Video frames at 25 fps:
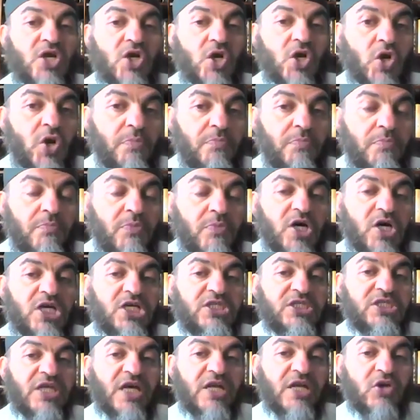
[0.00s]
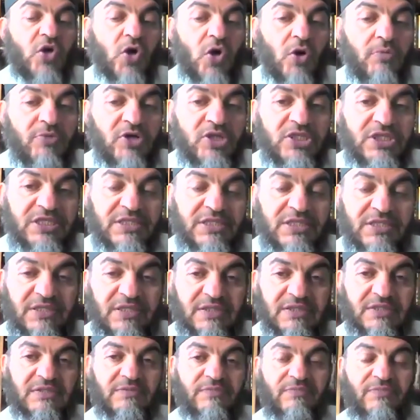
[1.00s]
commercial
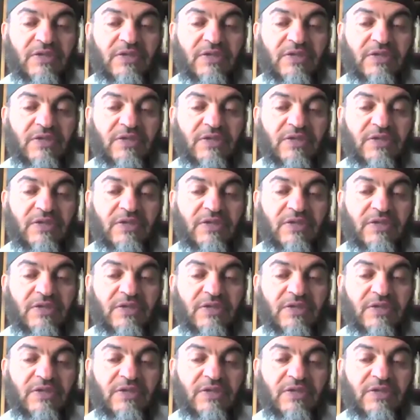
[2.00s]
commodities.